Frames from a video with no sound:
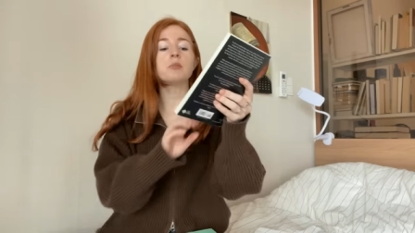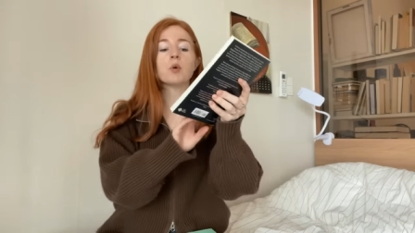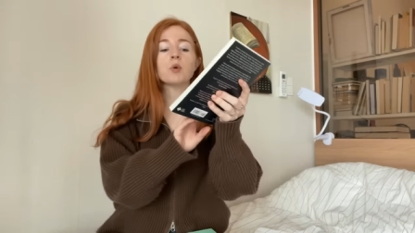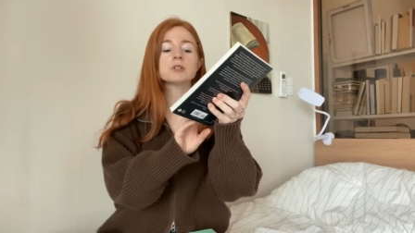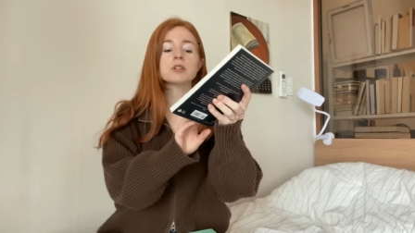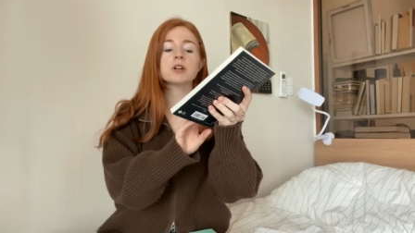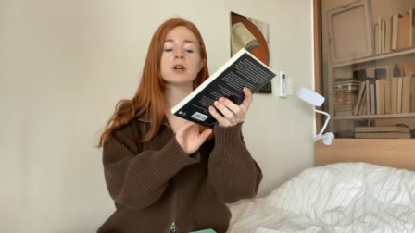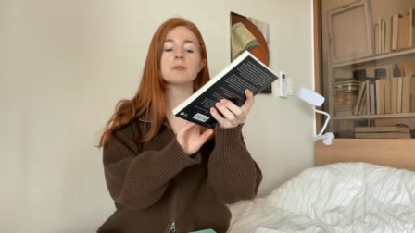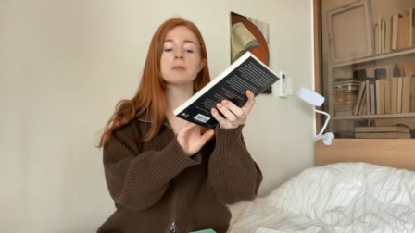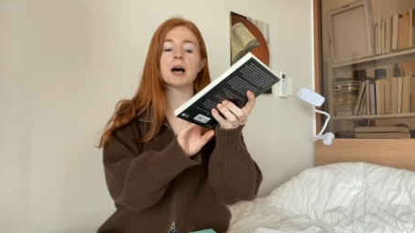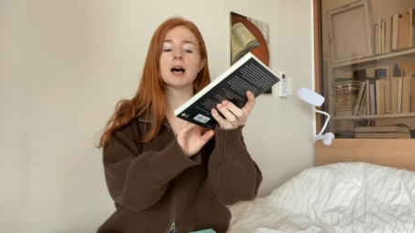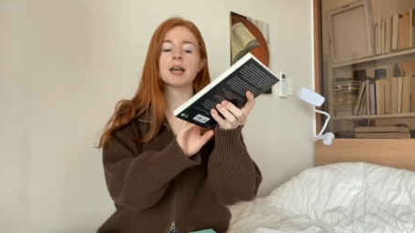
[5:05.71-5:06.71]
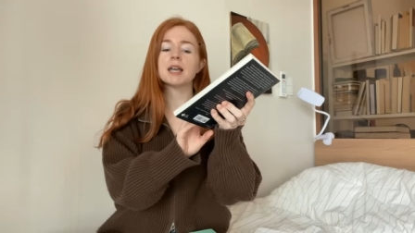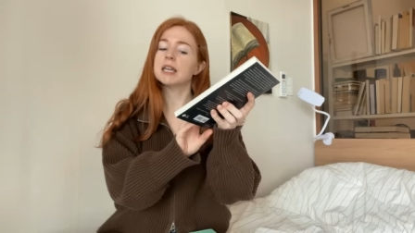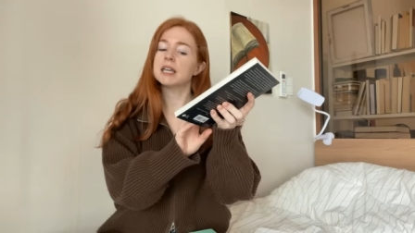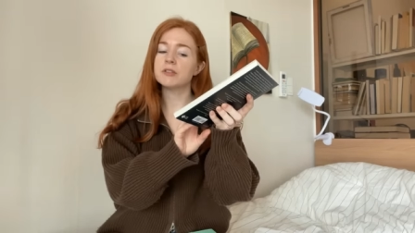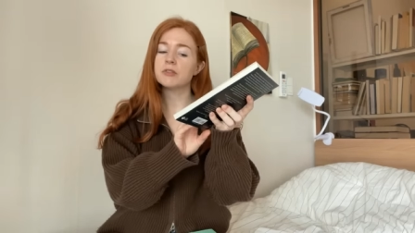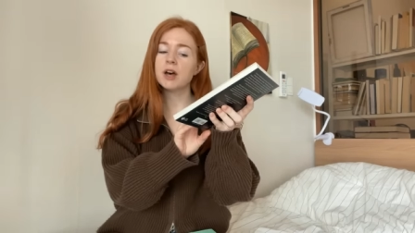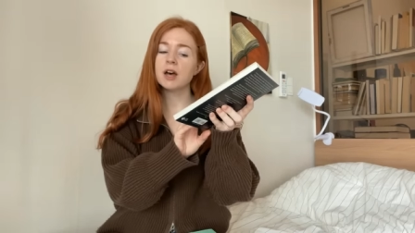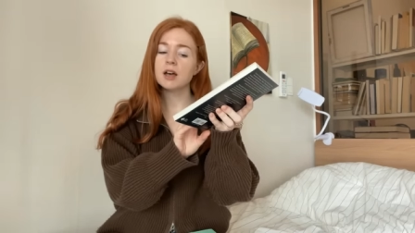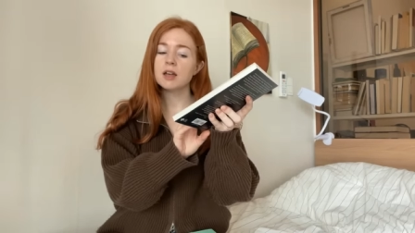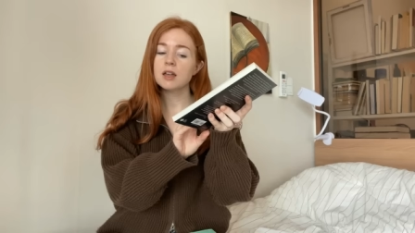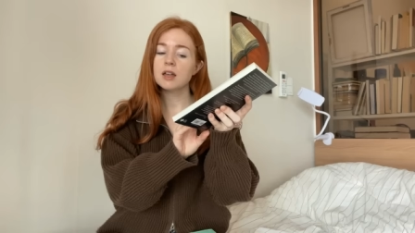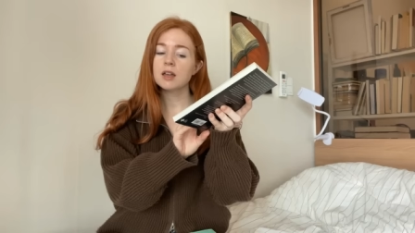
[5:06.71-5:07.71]
Boulder by
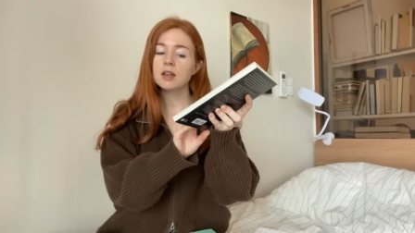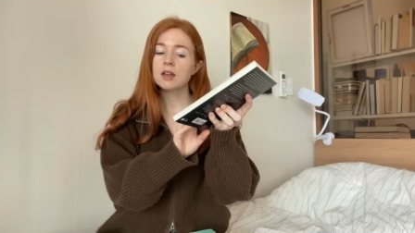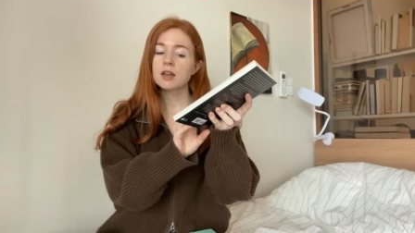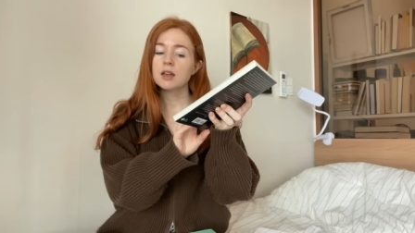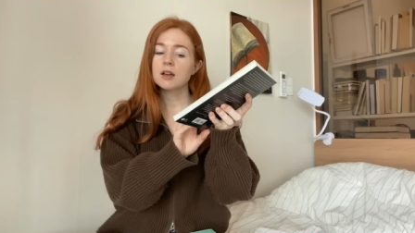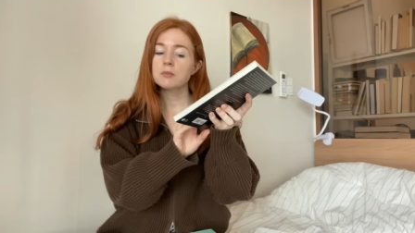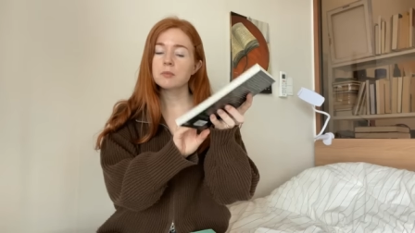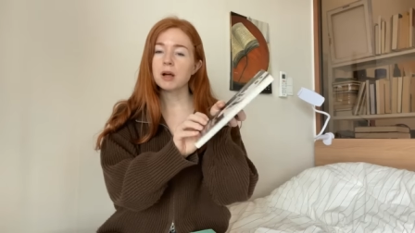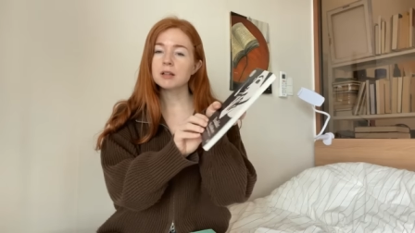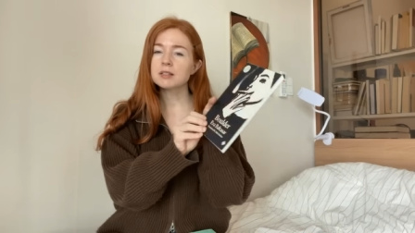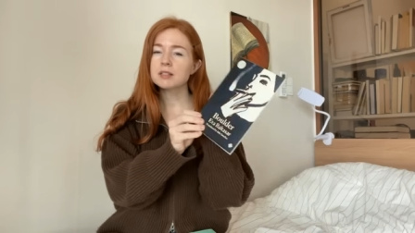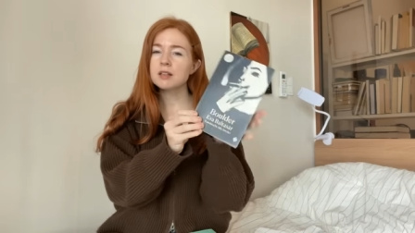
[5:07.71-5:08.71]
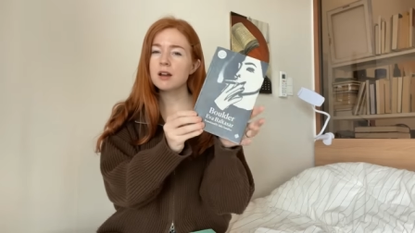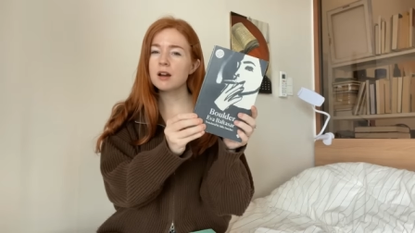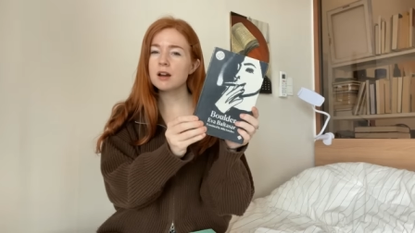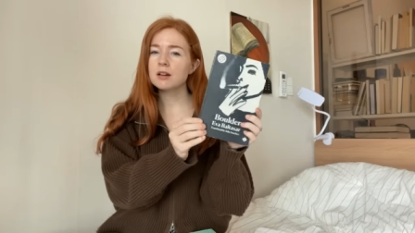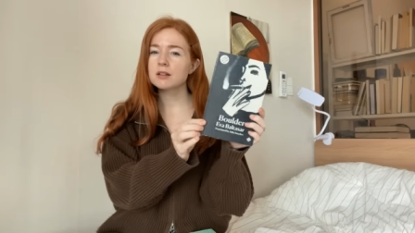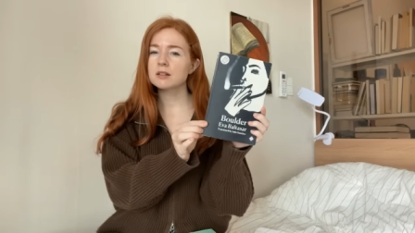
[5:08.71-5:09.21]
Eva Baltazar.